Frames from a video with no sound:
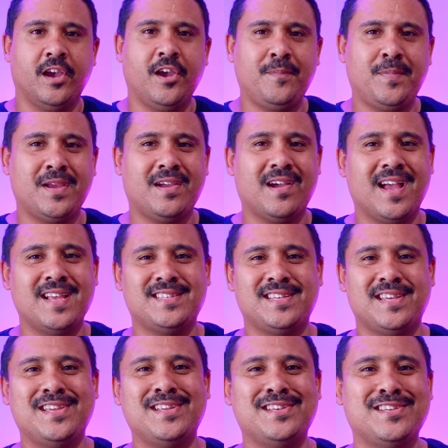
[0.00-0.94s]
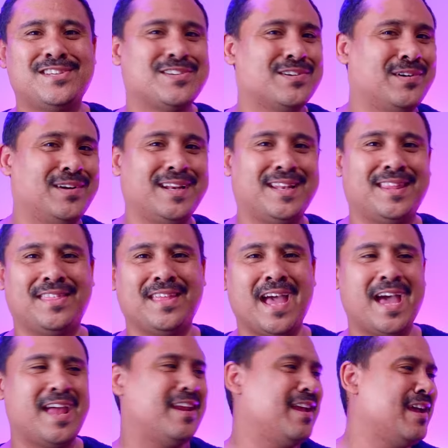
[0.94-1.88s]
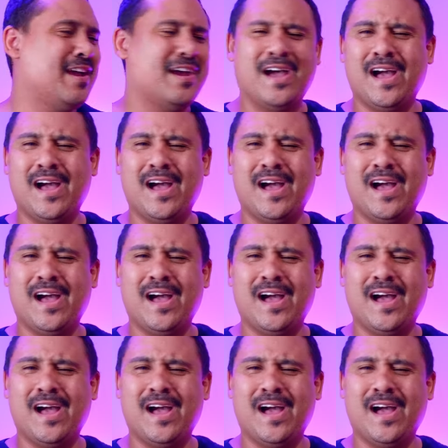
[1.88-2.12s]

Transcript: Hope you guys enjoyed that.